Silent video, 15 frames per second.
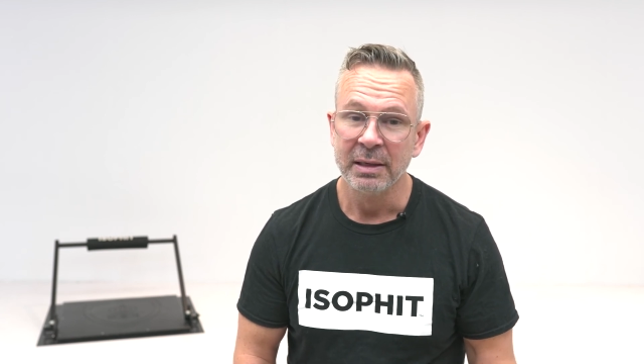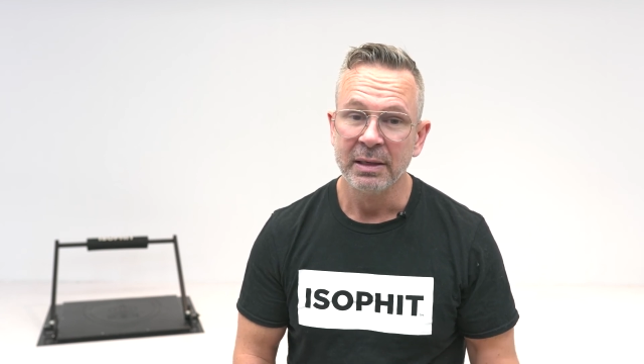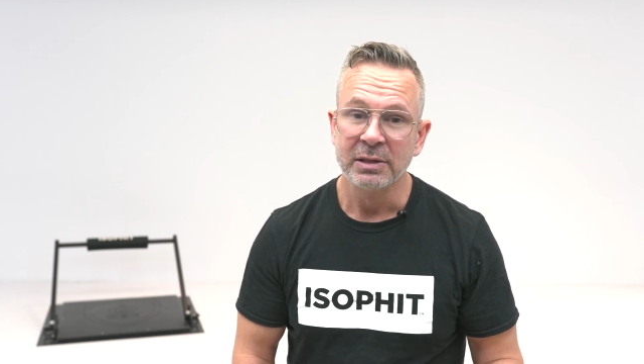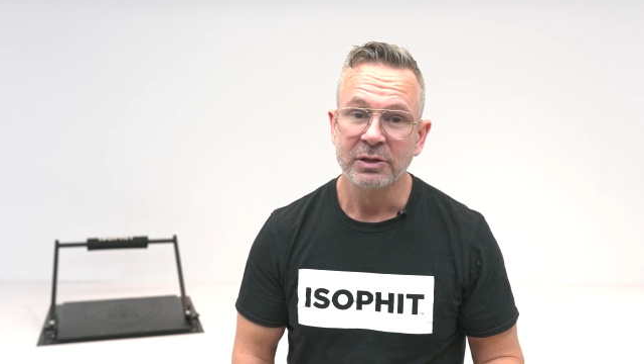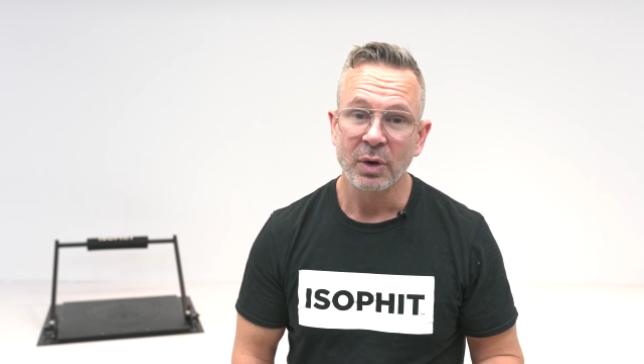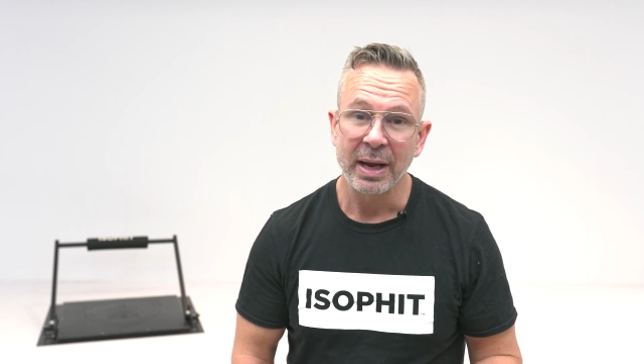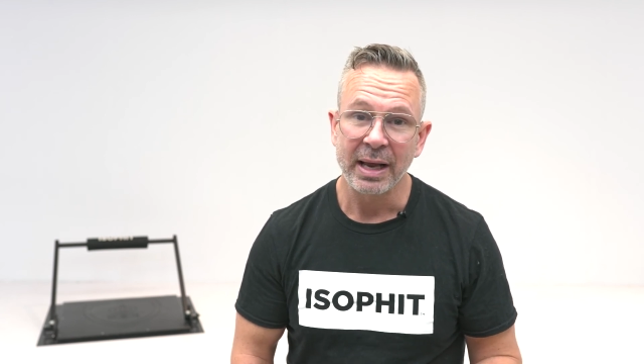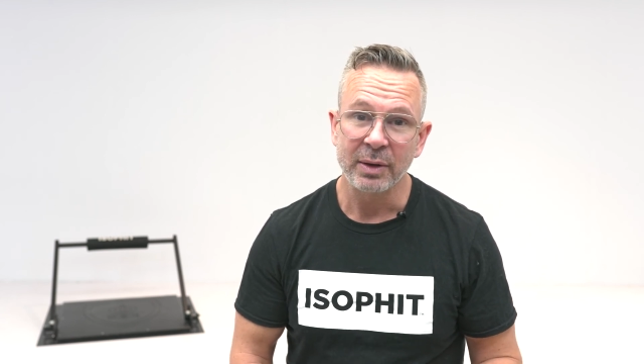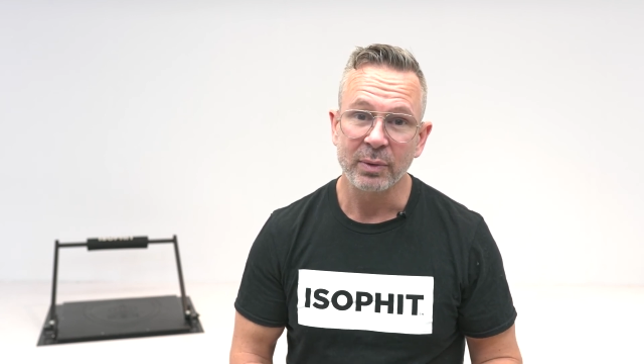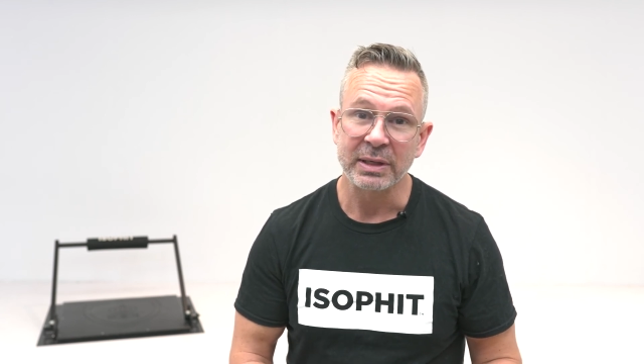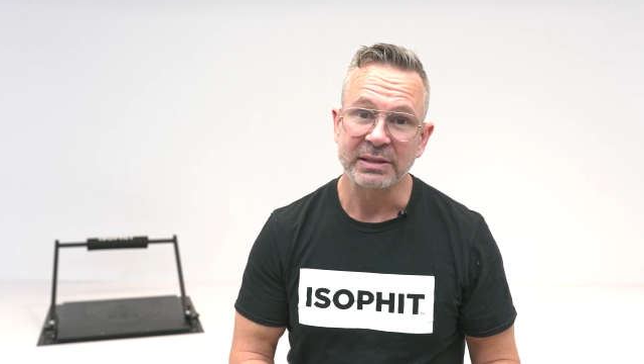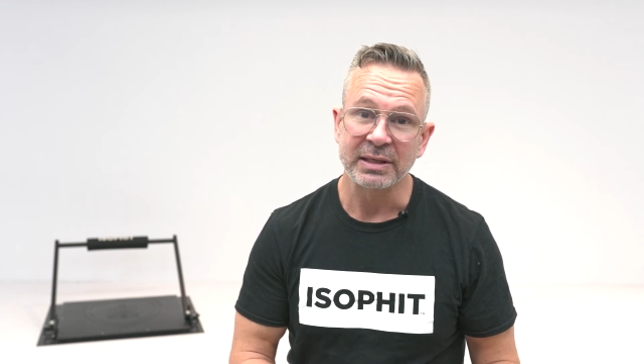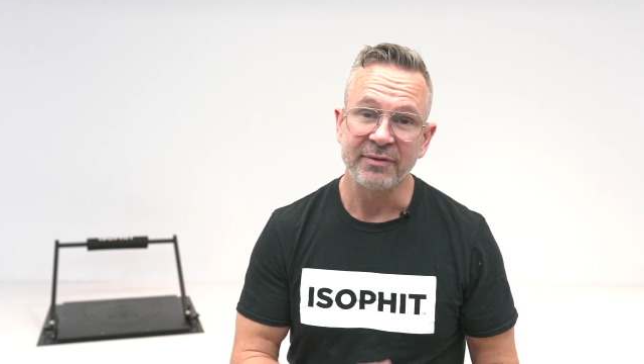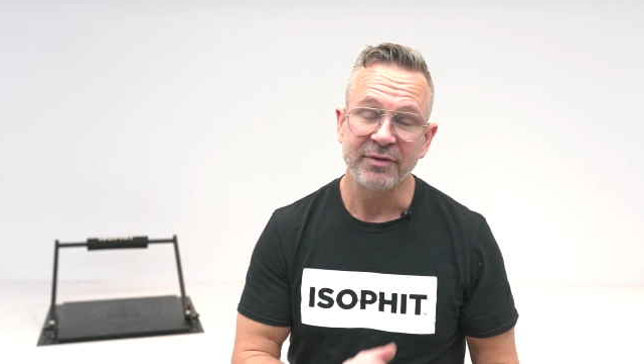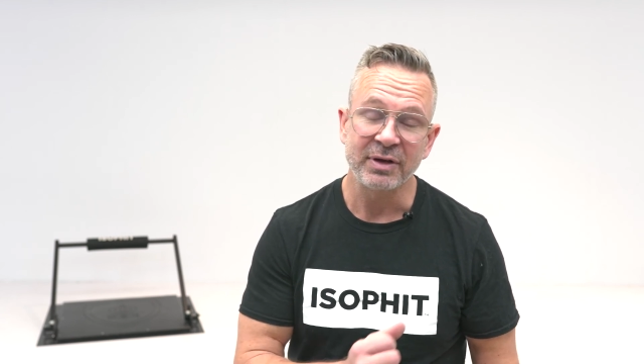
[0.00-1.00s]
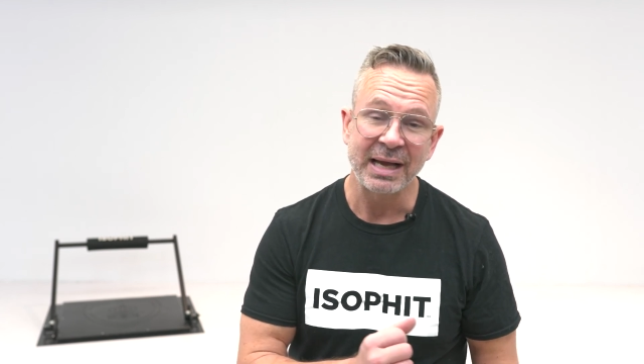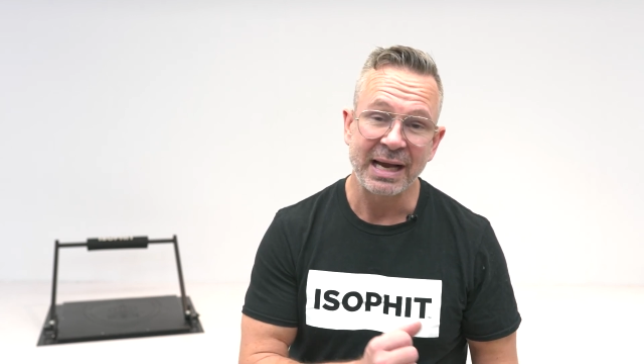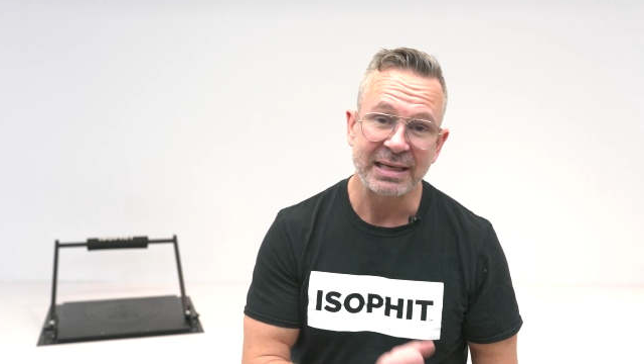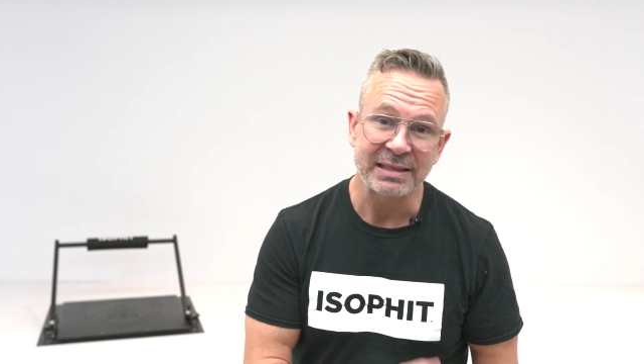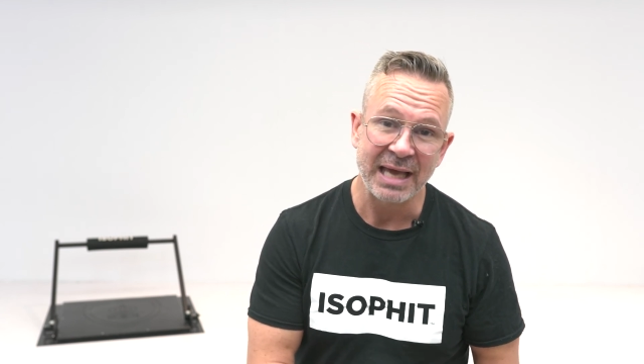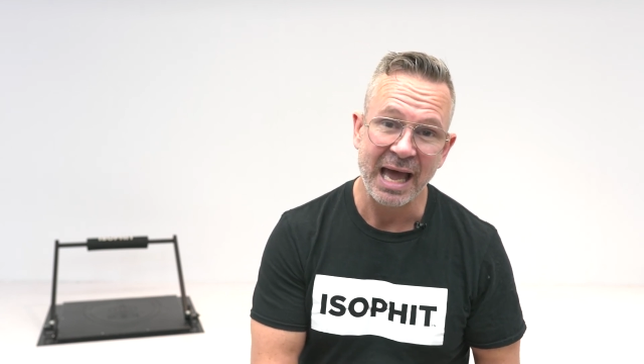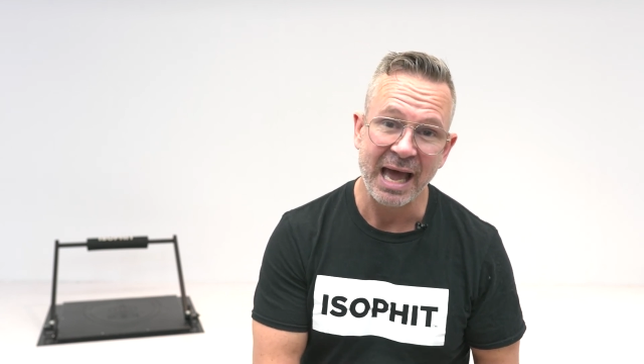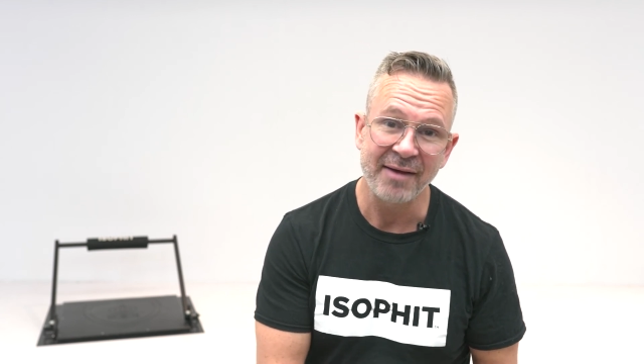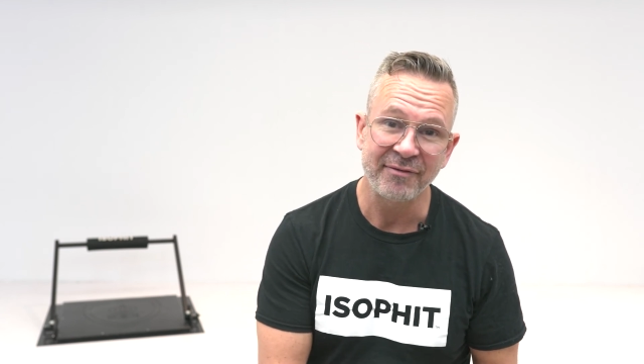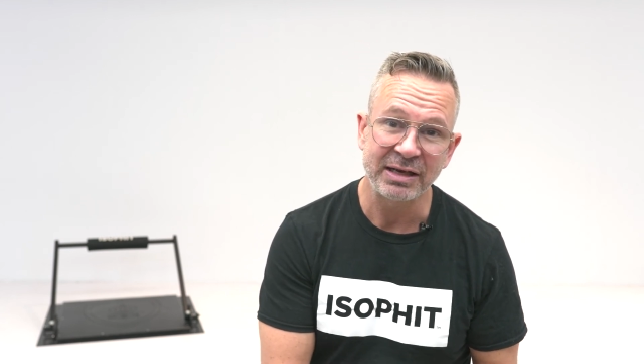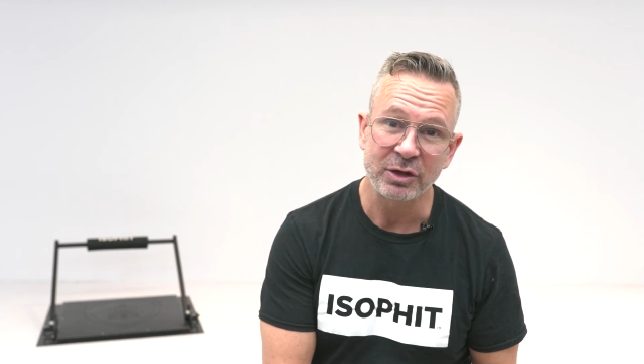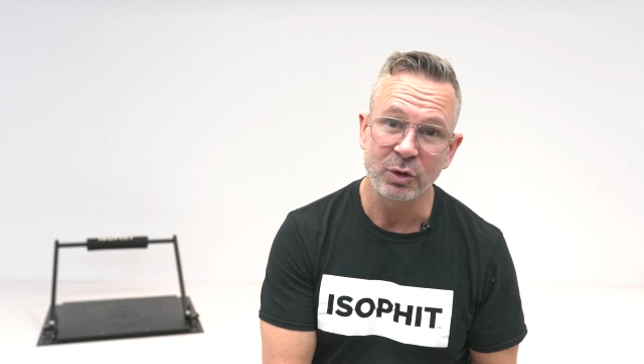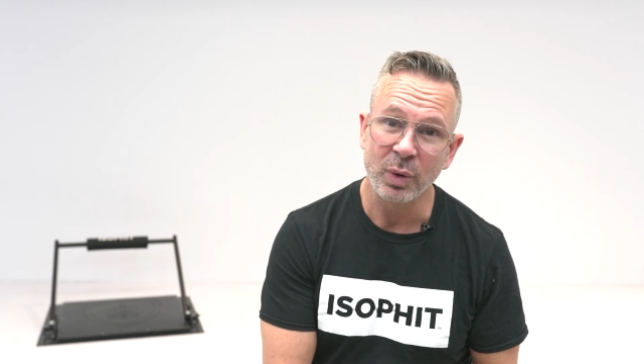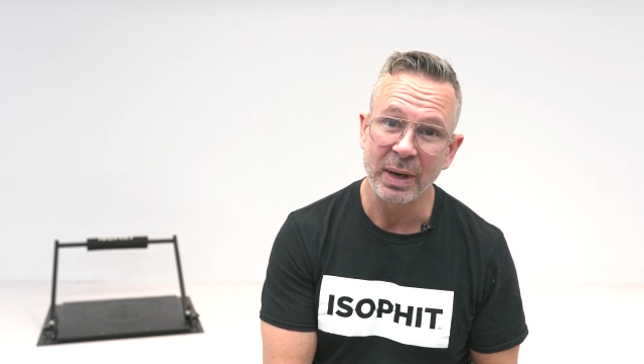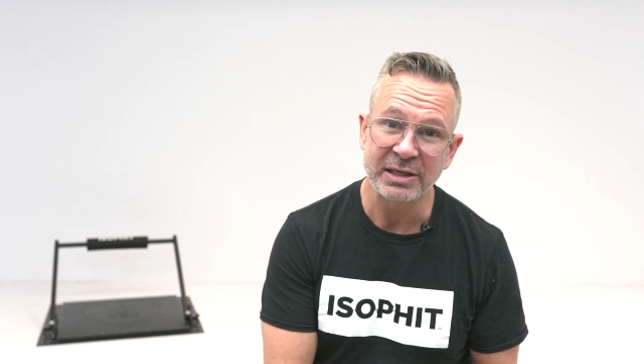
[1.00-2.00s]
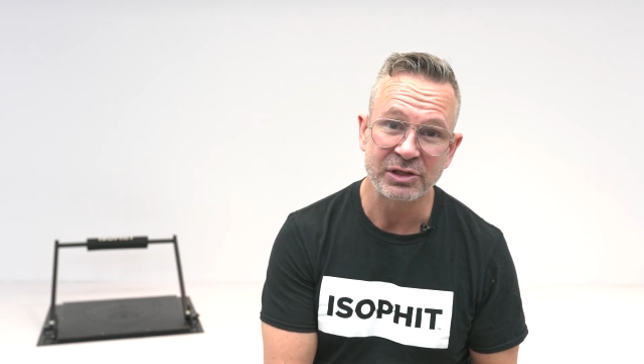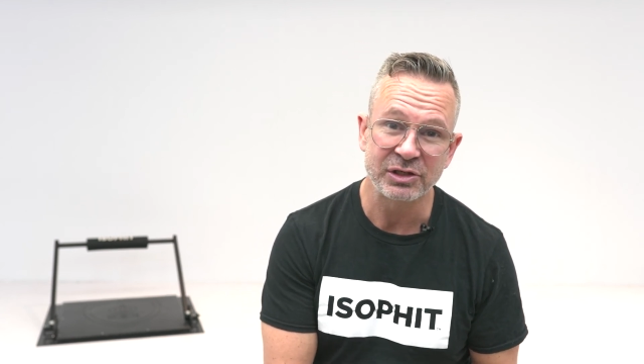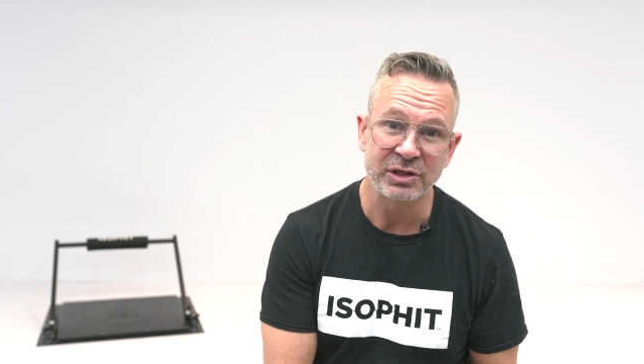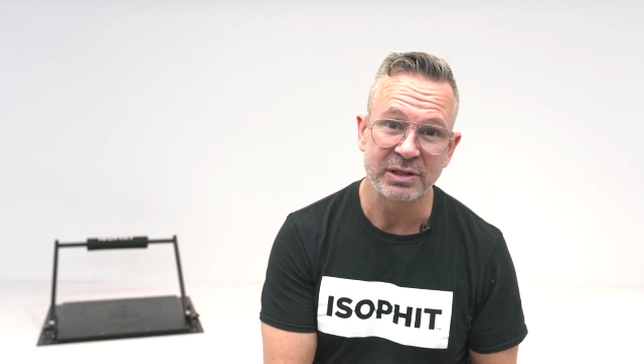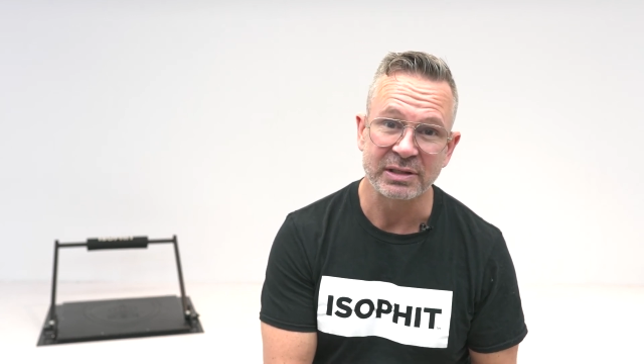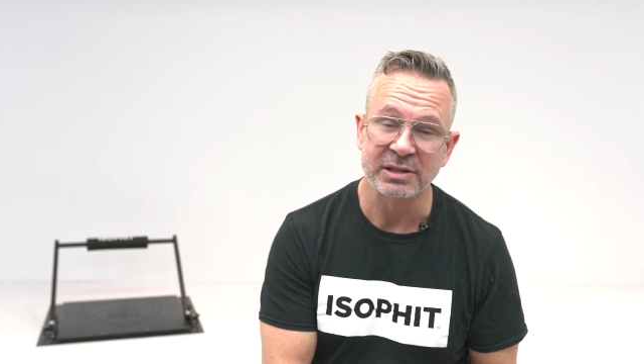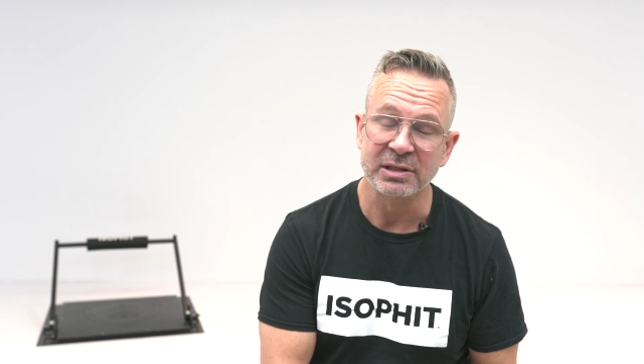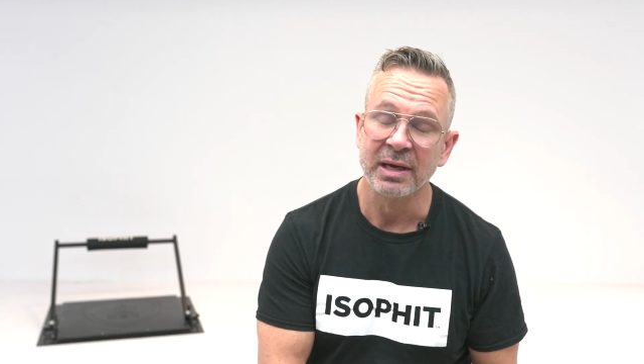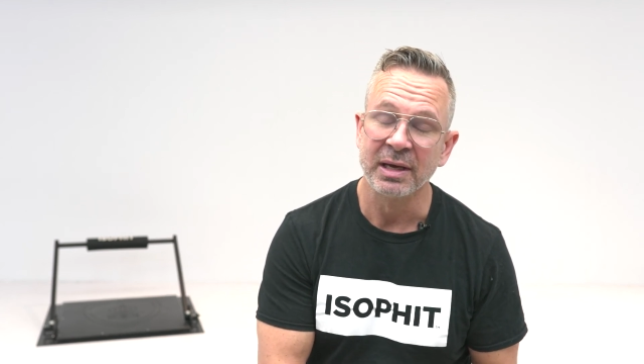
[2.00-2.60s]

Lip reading: So anyways, if you guys have any questions,